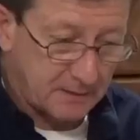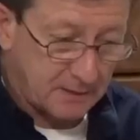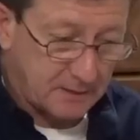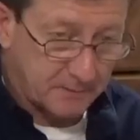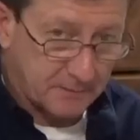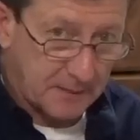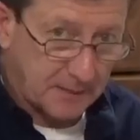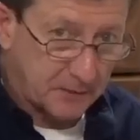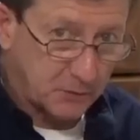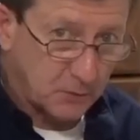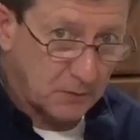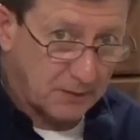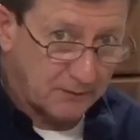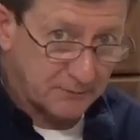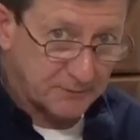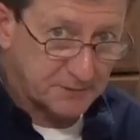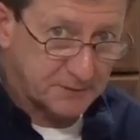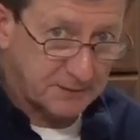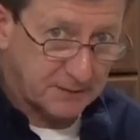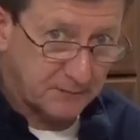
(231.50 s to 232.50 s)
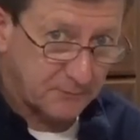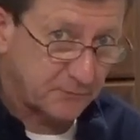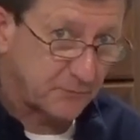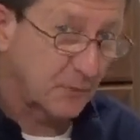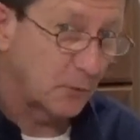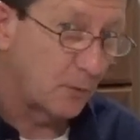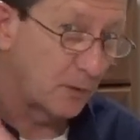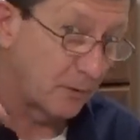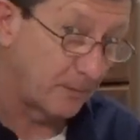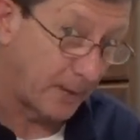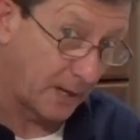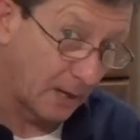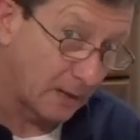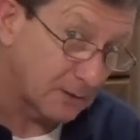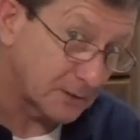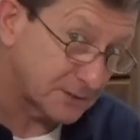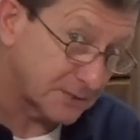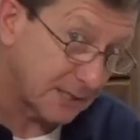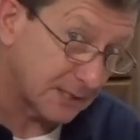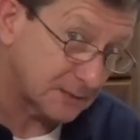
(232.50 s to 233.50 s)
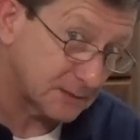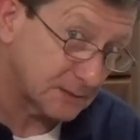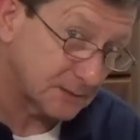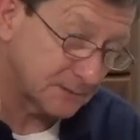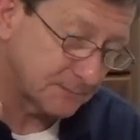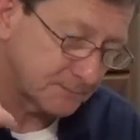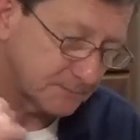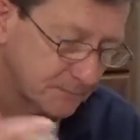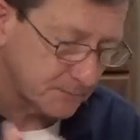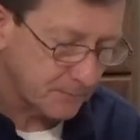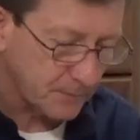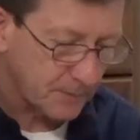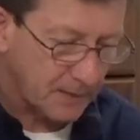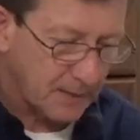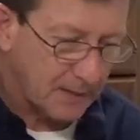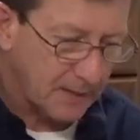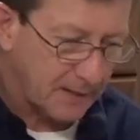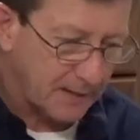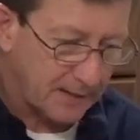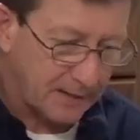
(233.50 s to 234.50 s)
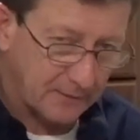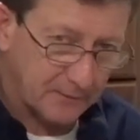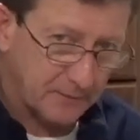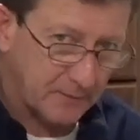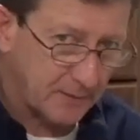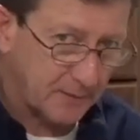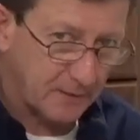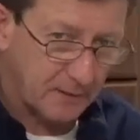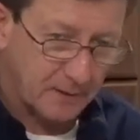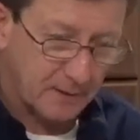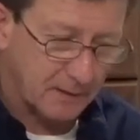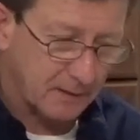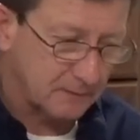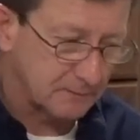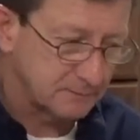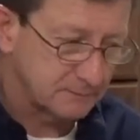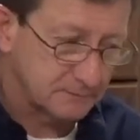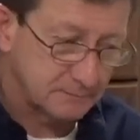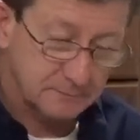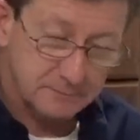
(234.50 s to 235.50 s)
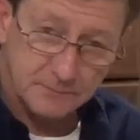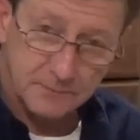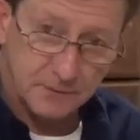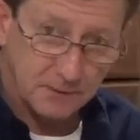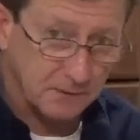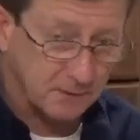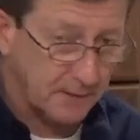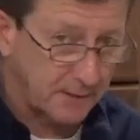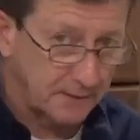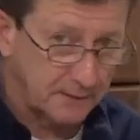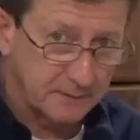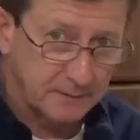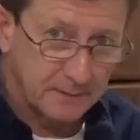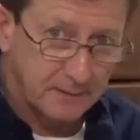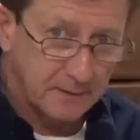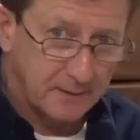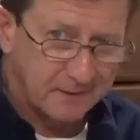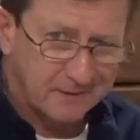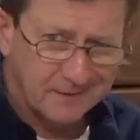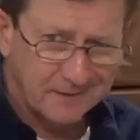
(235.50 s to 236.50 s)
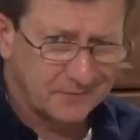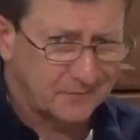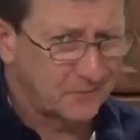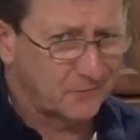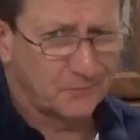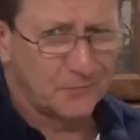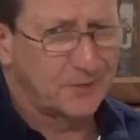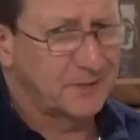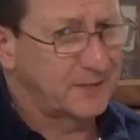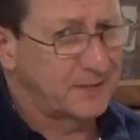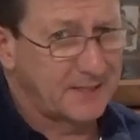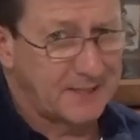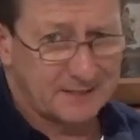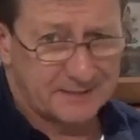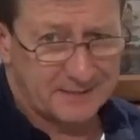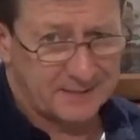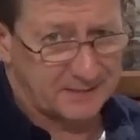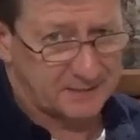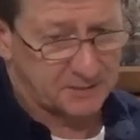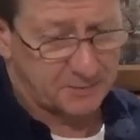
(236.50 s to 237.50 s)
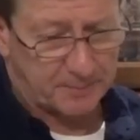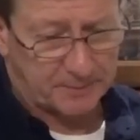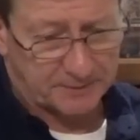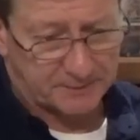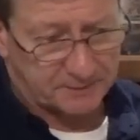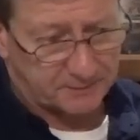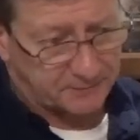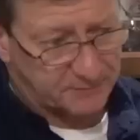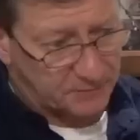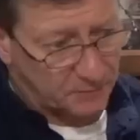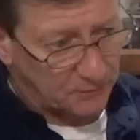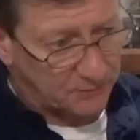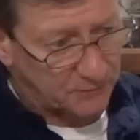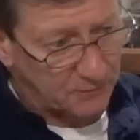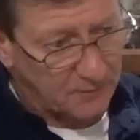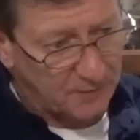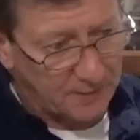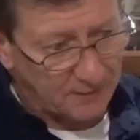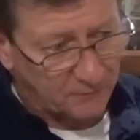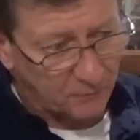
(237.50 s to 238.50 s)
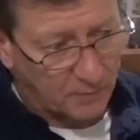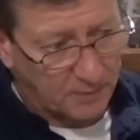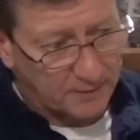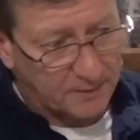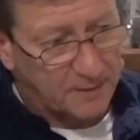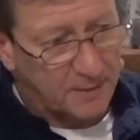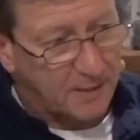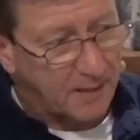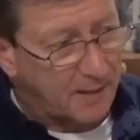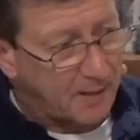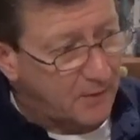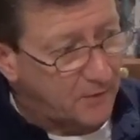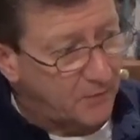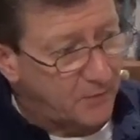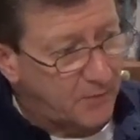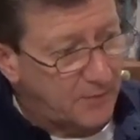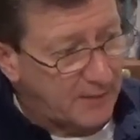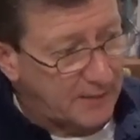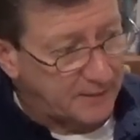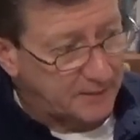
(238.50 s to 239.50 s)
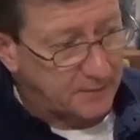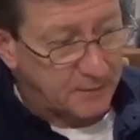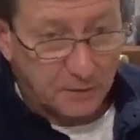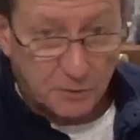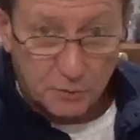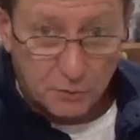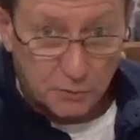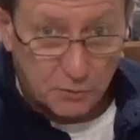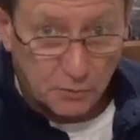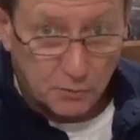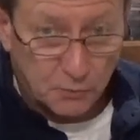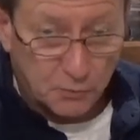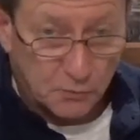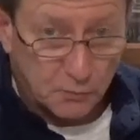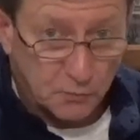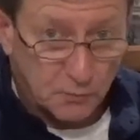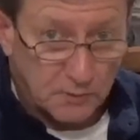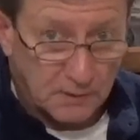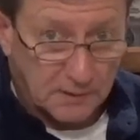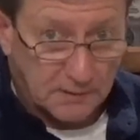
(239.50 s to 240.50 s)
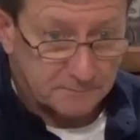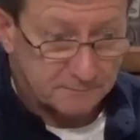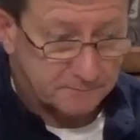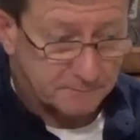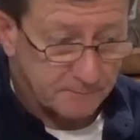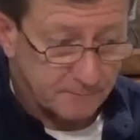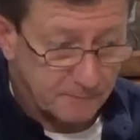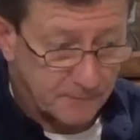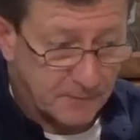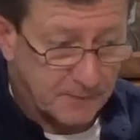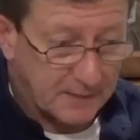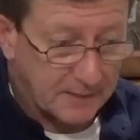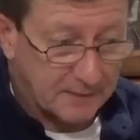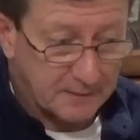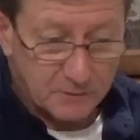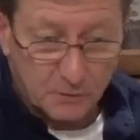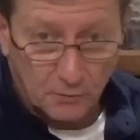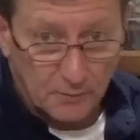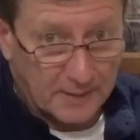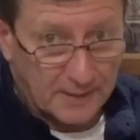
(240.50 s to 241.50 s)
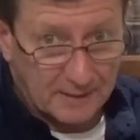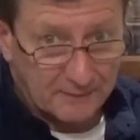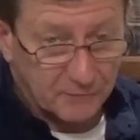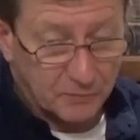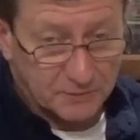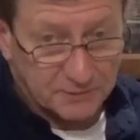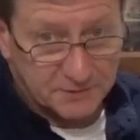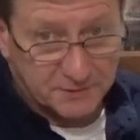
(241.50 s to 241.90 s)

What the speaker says: I do have a set from one of my other sets, and they're great, and they're really not that expensive. So if you have one that you don't have good